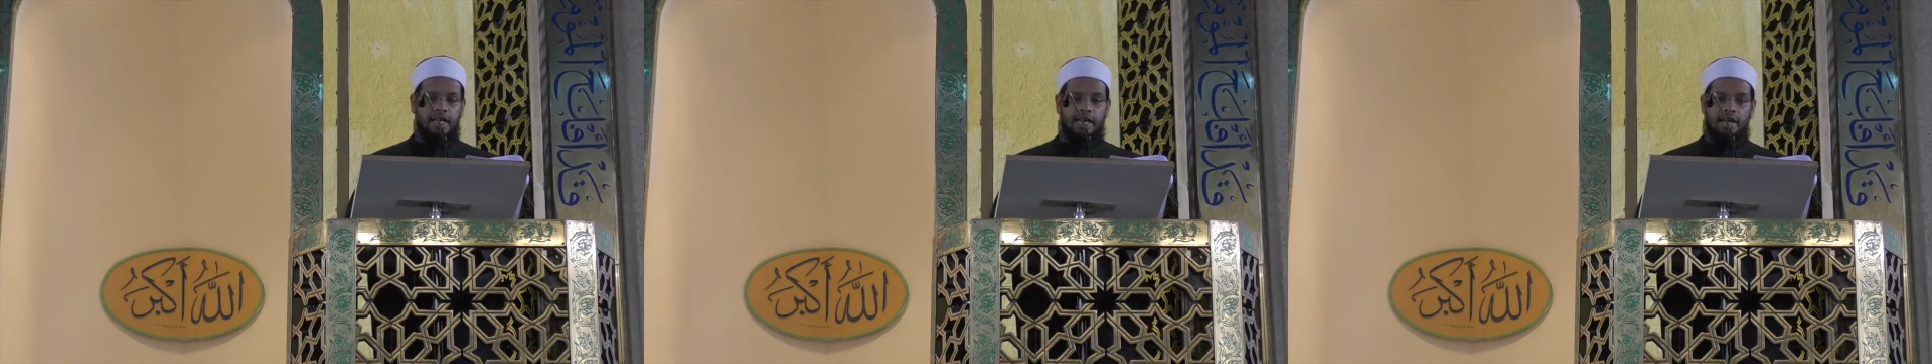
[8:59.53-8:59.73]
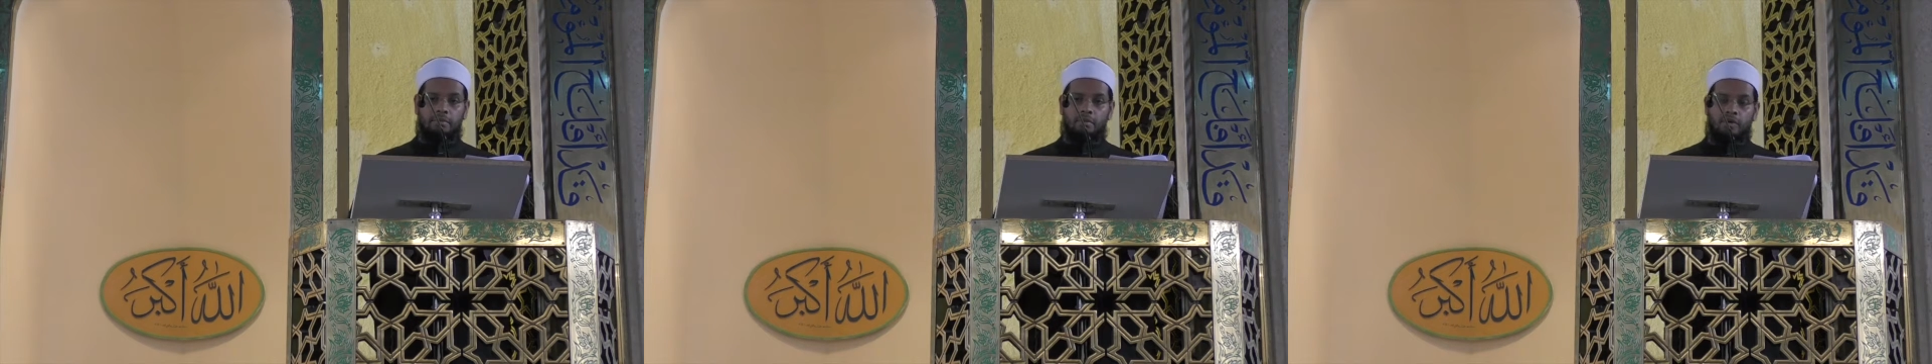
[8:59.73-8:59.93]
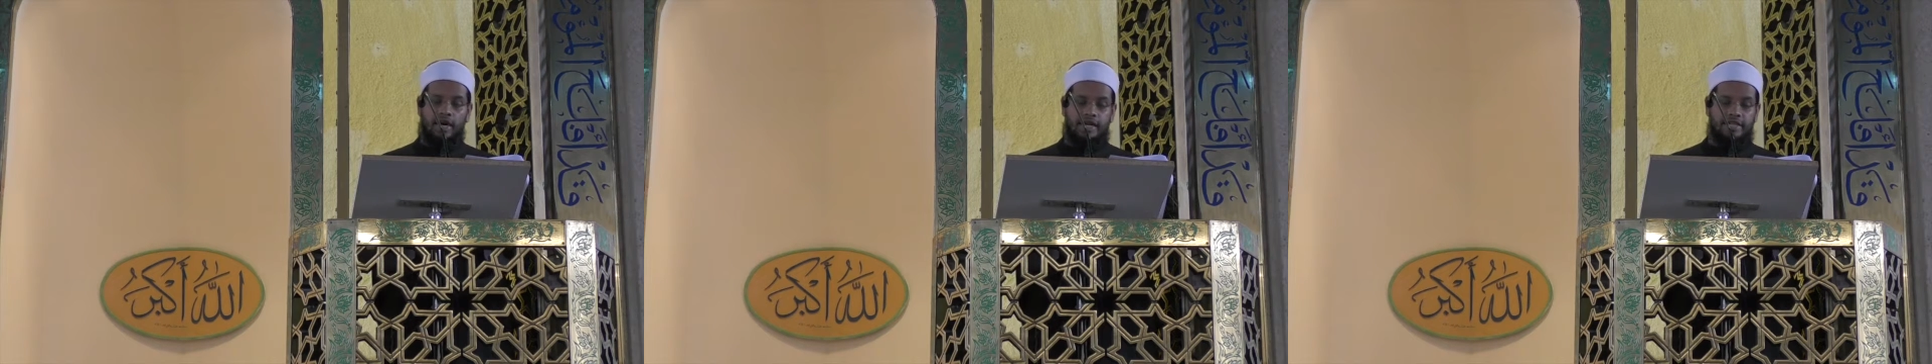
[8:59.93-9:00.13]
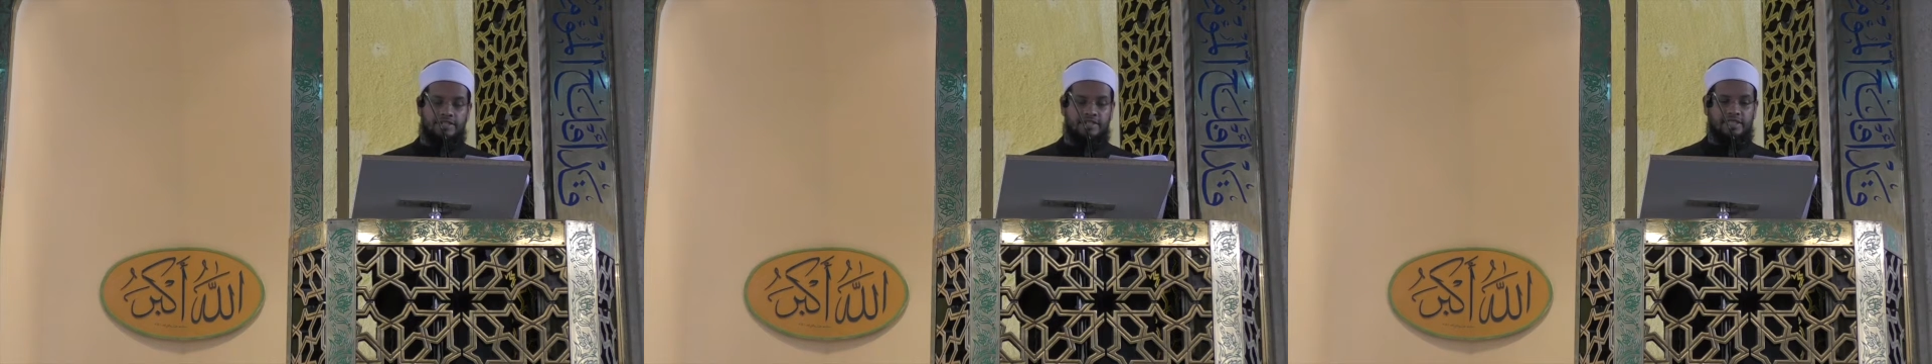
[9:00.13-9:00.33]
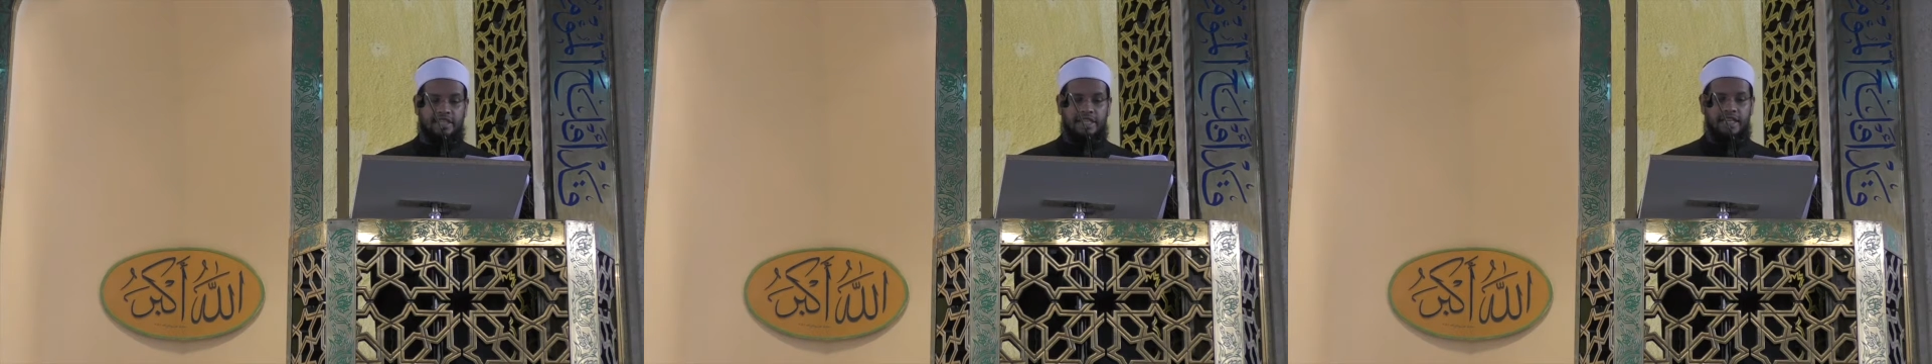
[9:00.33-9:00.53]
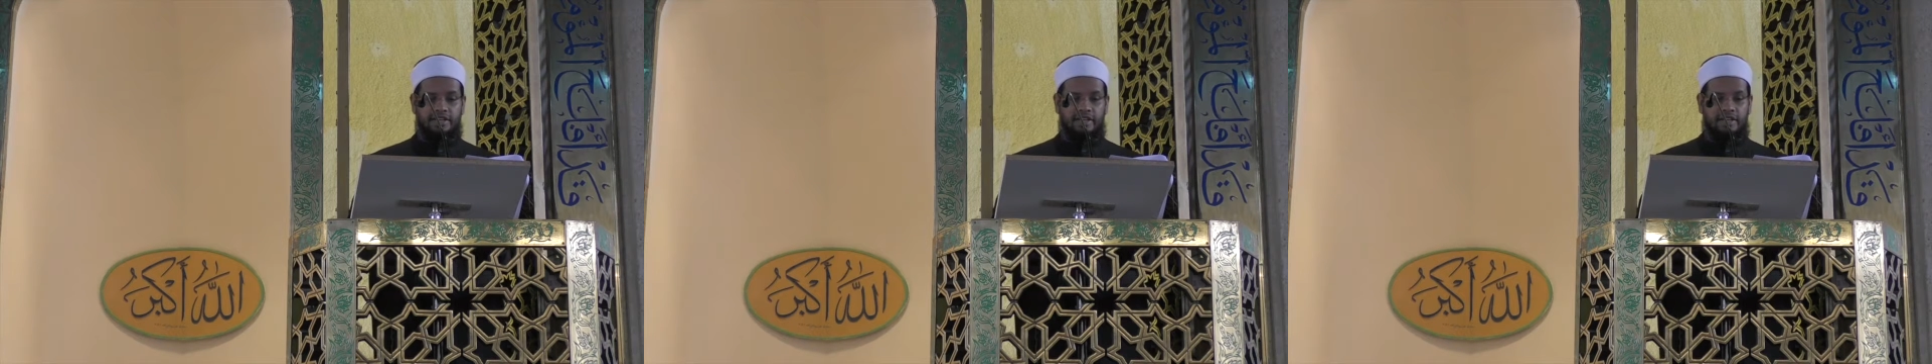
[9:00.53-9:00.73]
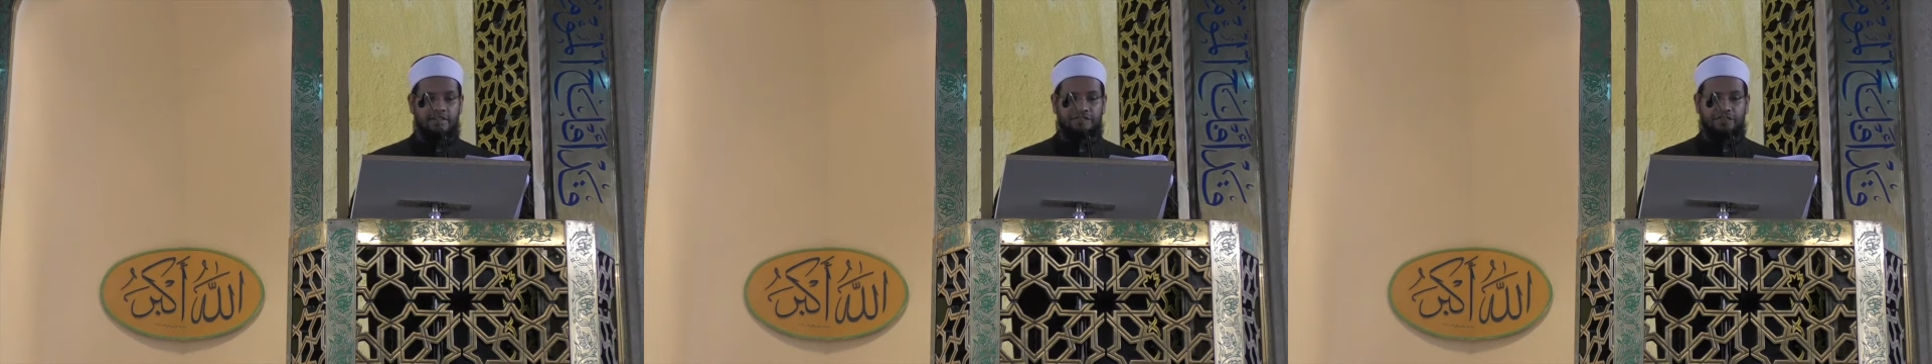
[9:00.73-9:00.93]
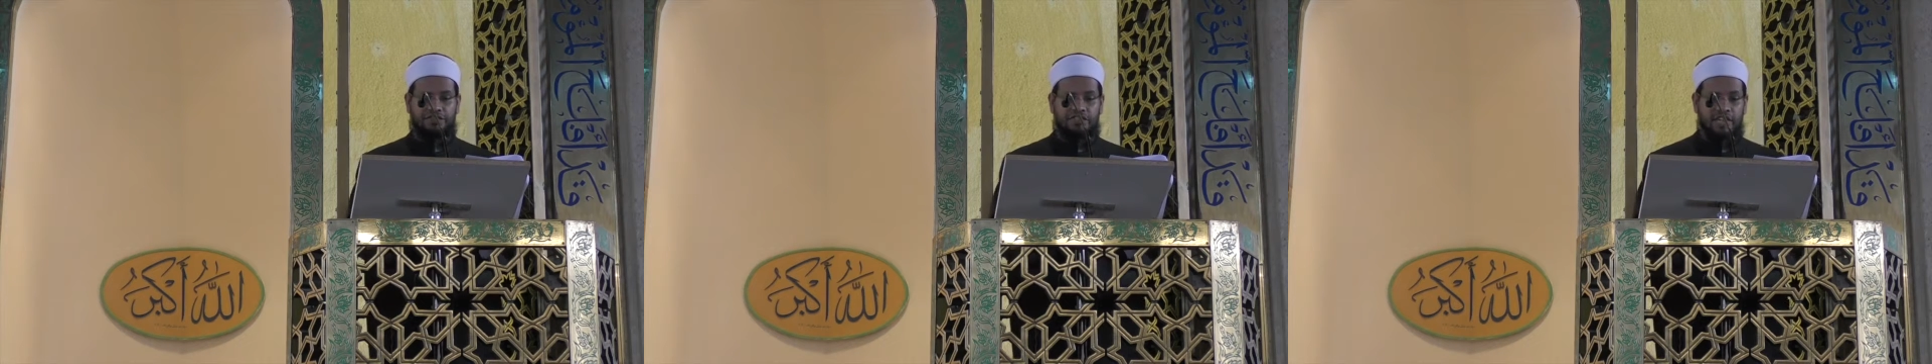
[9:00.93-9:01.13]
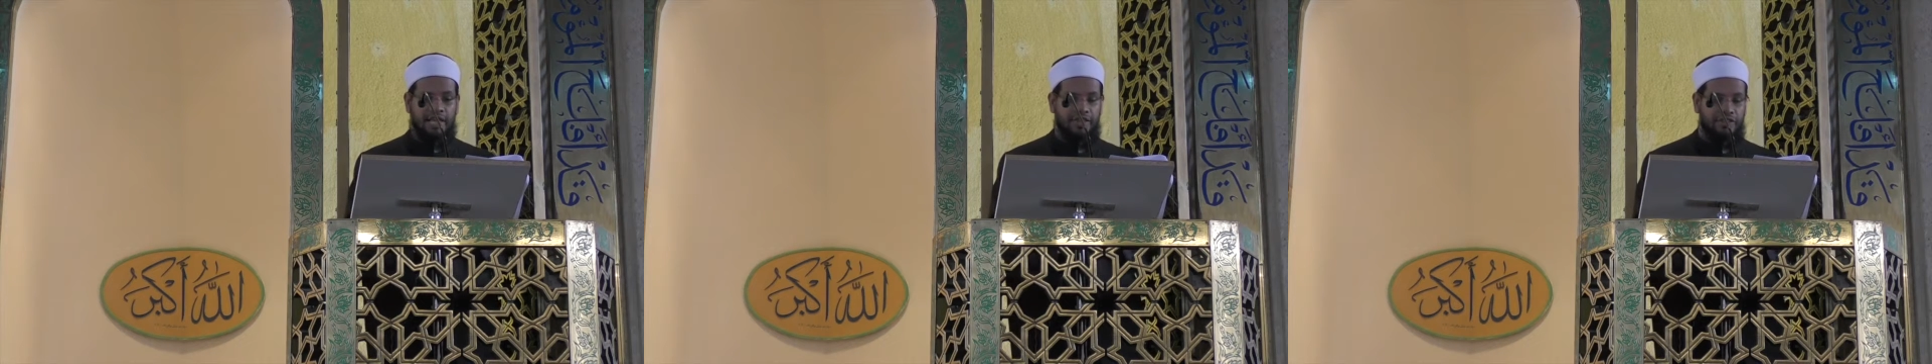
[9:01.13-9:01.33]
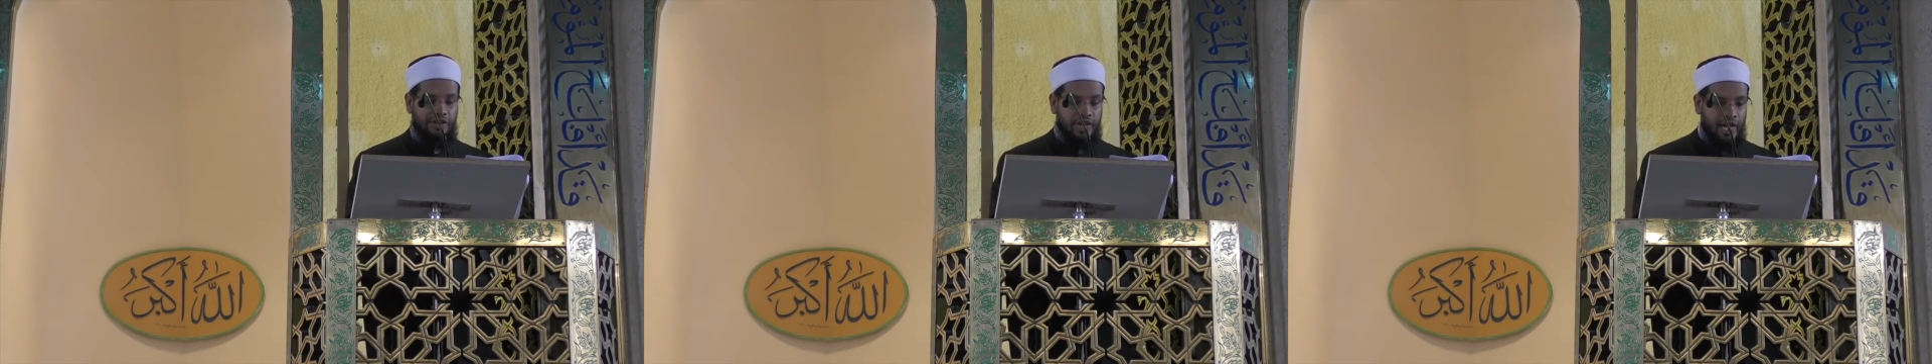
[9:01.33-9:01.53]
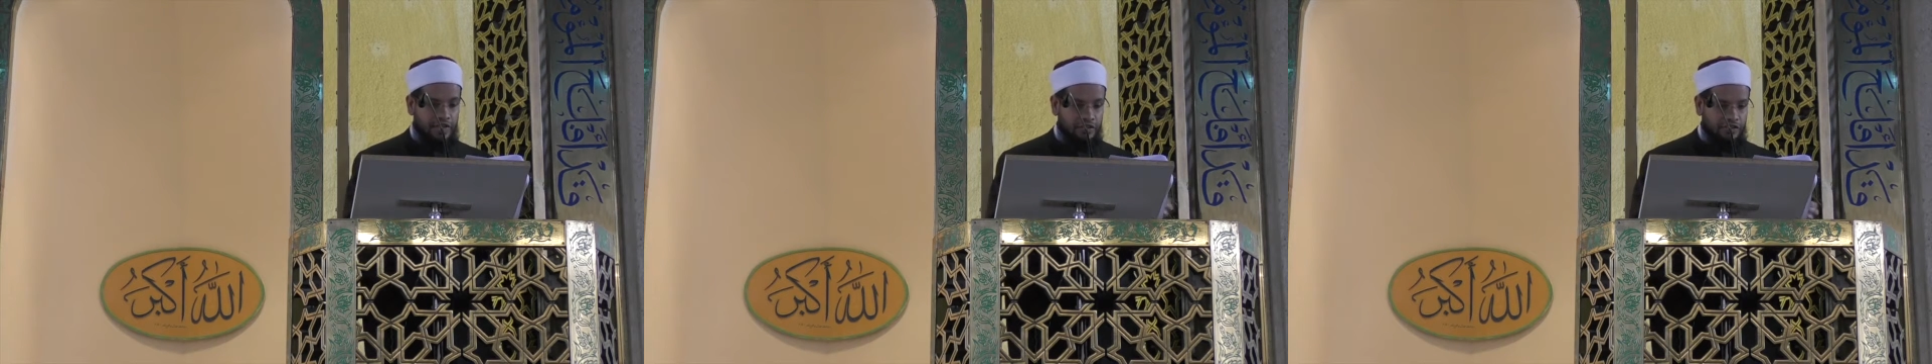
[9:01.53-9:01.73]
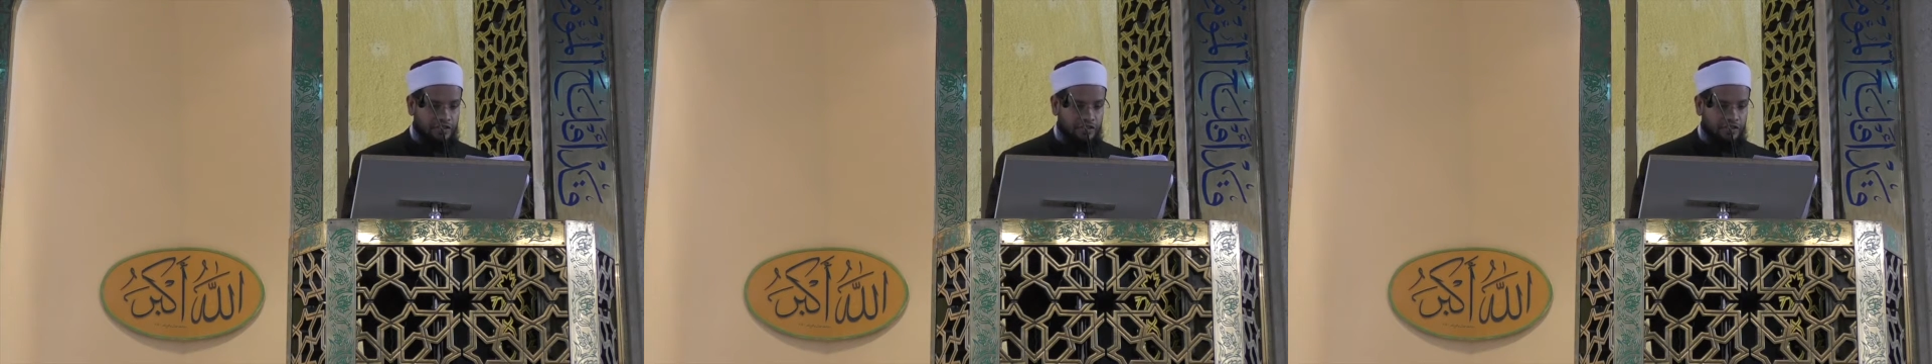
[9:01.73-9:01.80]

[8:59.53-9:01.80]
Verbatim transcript: Number one is the fifteenth night